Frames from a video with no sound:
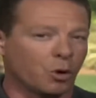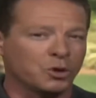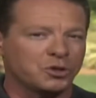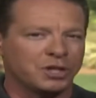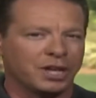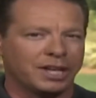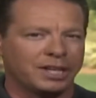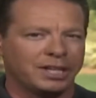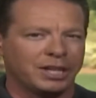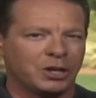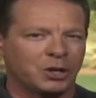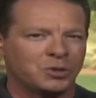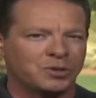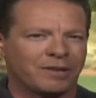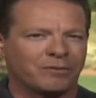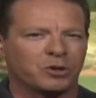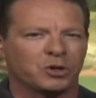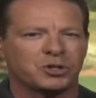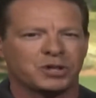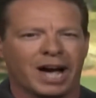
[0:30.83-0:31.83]
14
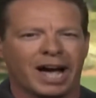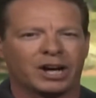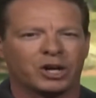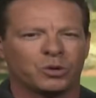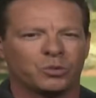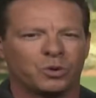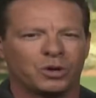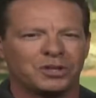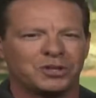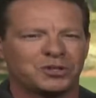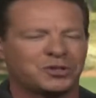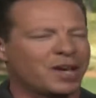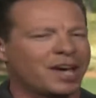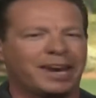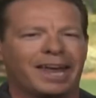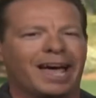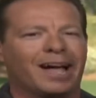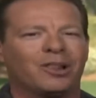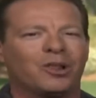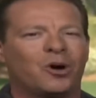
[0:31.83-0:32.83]
years after Tiger Woods
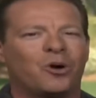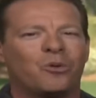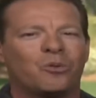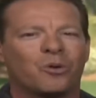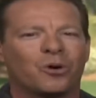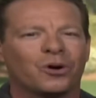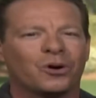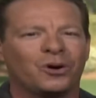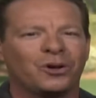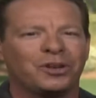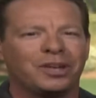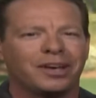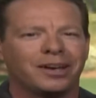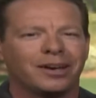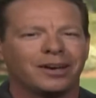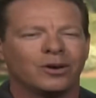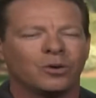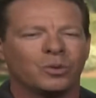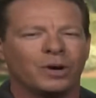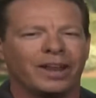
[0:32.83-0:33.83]
said, Hello world,